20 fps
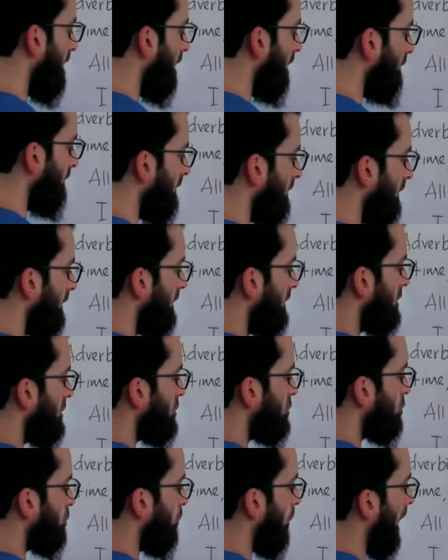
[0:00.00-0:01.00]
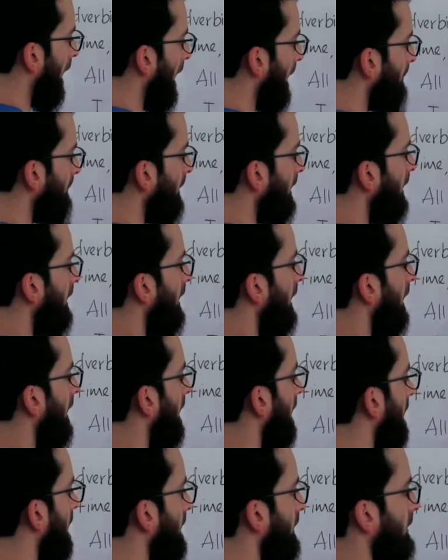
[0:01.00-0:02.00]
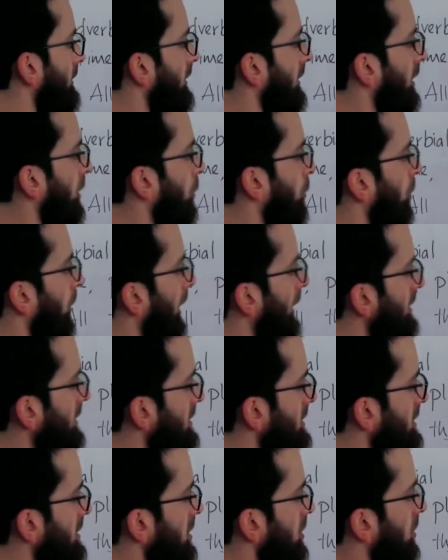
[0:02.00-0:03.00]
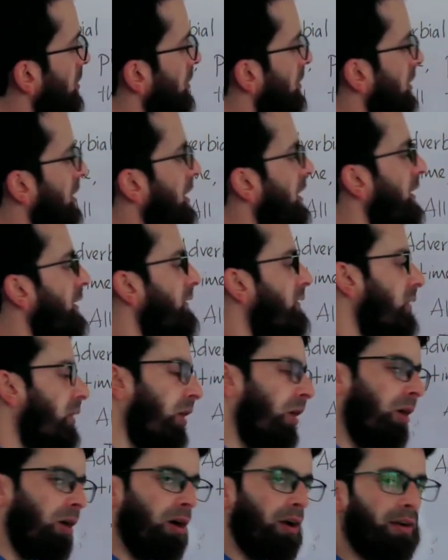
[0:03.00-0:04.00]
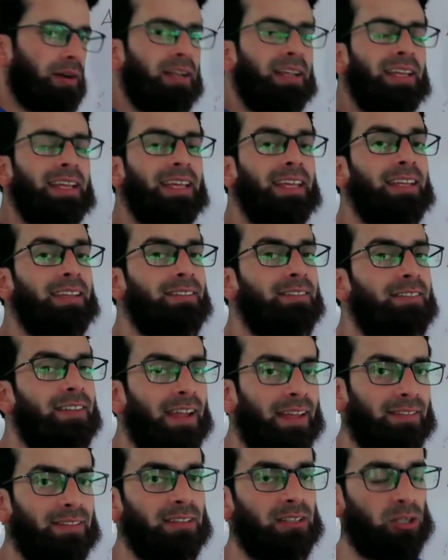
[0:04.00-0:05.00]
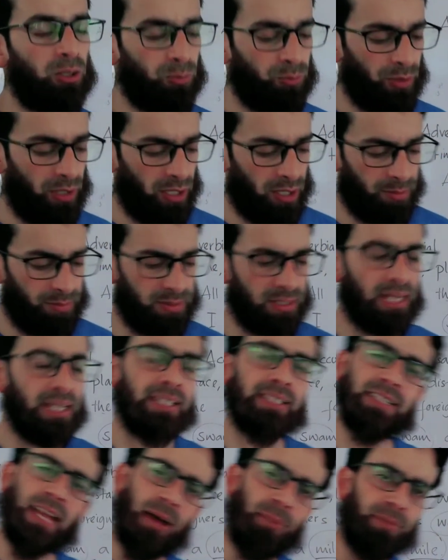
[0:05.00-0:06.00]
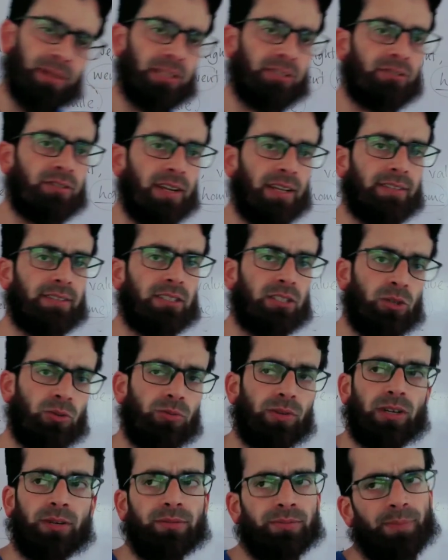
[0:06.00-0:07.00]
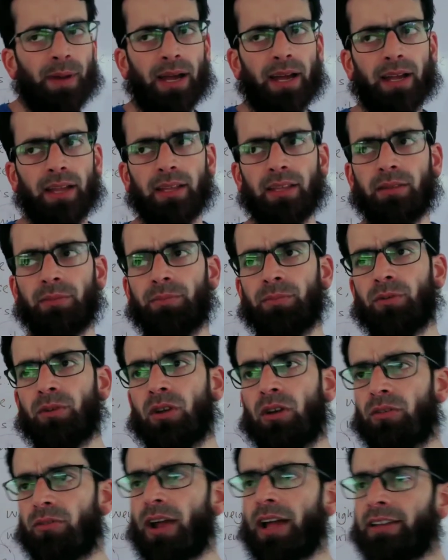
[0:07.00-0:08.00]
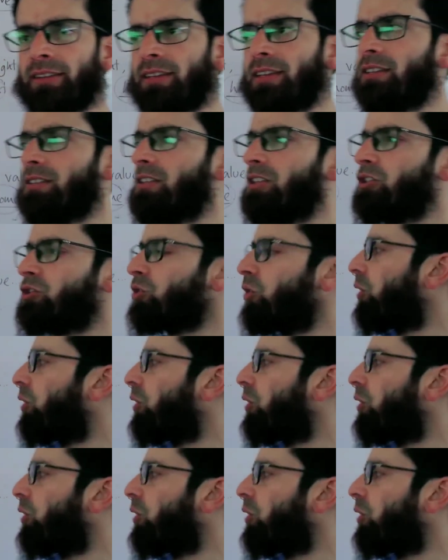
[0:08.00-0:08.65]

lived, swam and went, these are intransitive verbs. Some intransitive verbs, by writing this